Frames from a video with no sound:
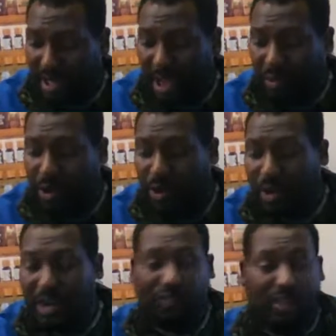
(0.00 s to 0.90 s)
And when you
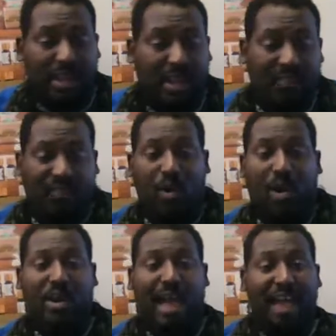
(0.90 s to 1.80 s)
want to drink enough
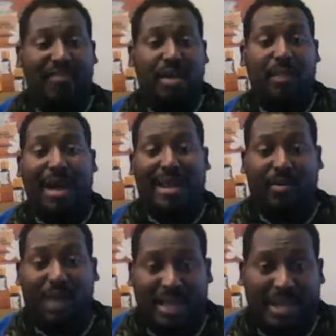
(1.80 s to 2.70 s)
water, half of your body
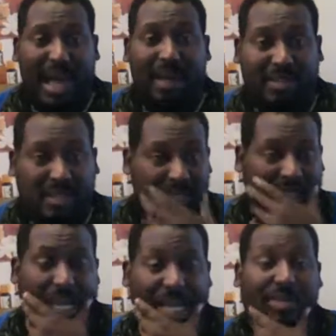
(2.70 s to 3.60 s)
weight in ounces.